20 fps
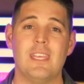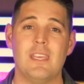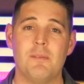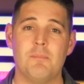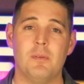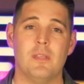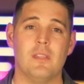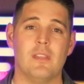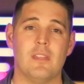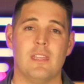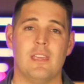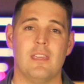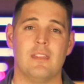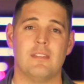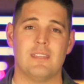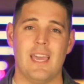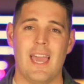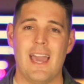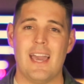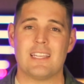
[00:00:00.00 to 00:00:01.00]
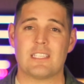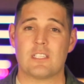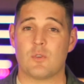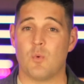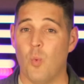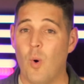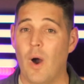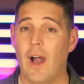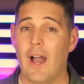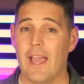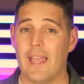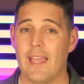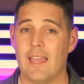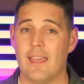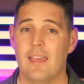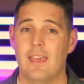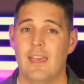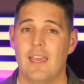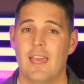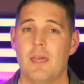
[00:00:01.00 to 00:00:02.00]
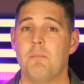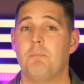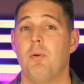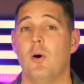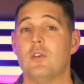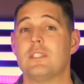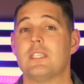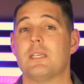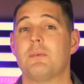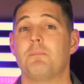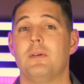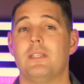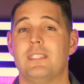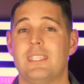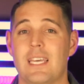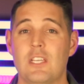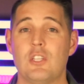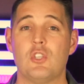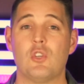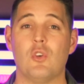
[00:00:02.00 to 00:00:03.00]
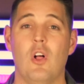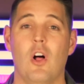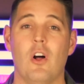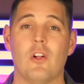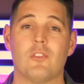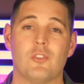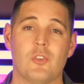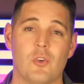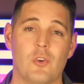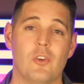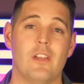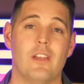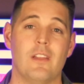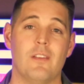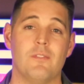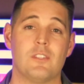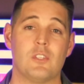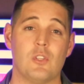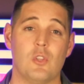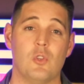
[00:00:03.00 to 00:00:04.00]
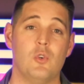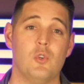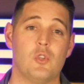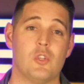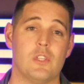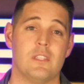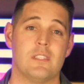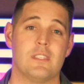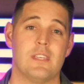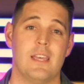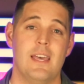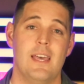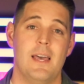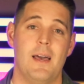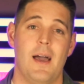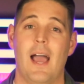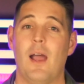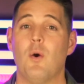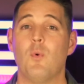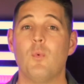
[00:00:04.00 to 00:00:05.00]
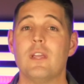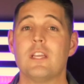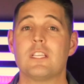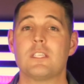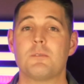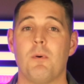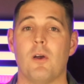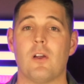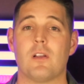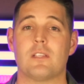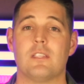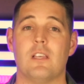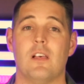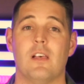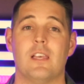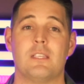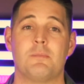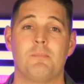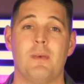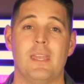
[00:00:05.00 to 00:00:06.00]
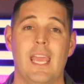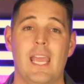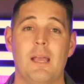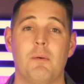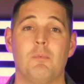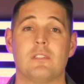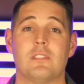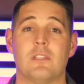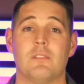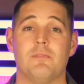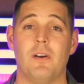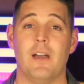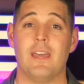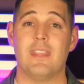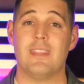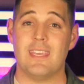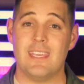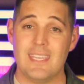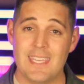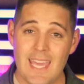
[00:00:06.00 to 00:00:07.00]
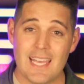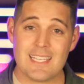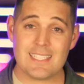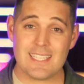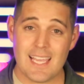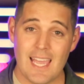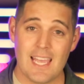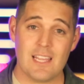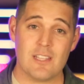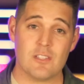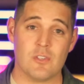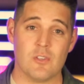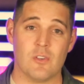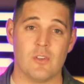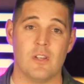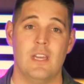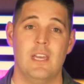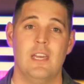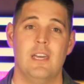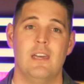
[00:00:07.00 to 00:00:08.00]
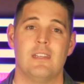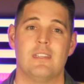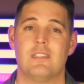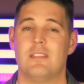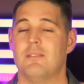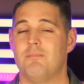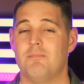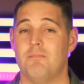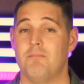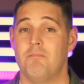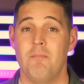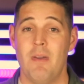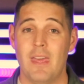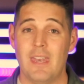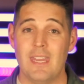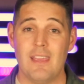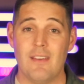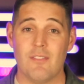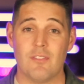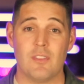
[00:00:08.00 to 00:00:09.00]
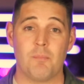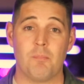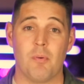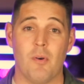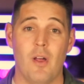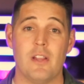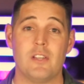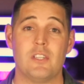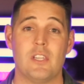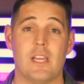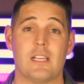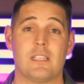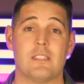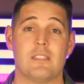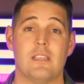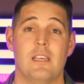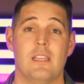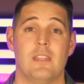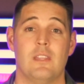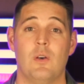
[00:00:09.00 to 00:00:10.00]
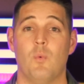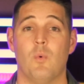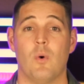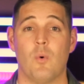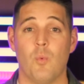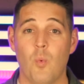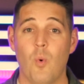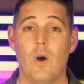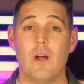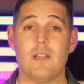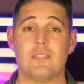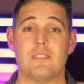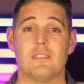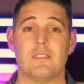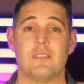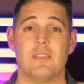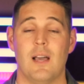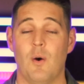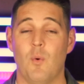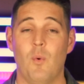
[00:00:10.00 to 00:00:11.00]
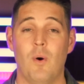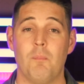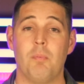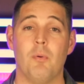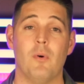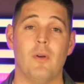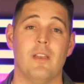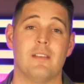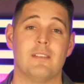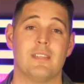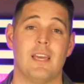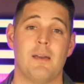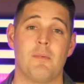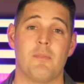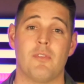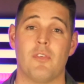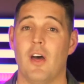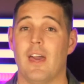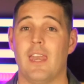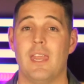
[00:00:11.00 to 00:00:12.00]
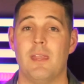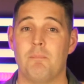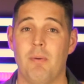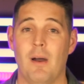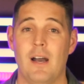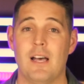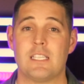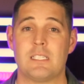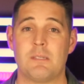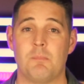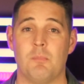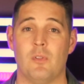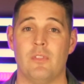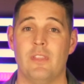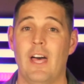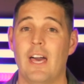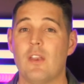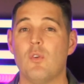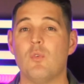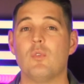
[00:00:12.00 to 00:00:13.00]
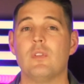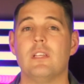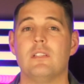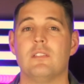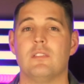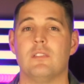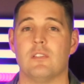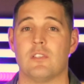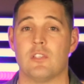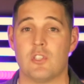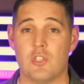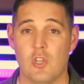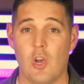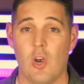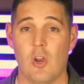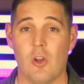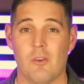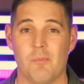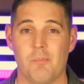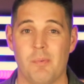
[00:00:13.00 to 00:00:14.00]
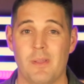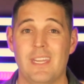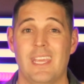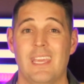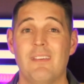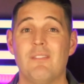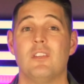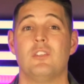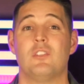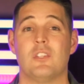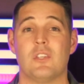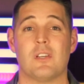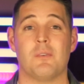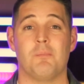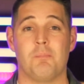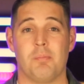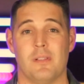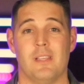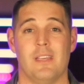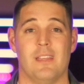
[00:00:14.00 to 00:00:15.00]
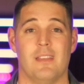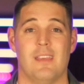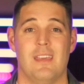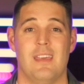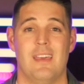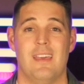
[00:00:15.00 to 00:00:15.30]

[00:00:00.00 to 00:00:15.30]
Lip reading: the ability to ask why and posing potential alternative solutions, our Wing Spark Cell has been able to find the yes answer to many of the projects that were once, at one point in time, thought impossible, not only to start, but even to complete.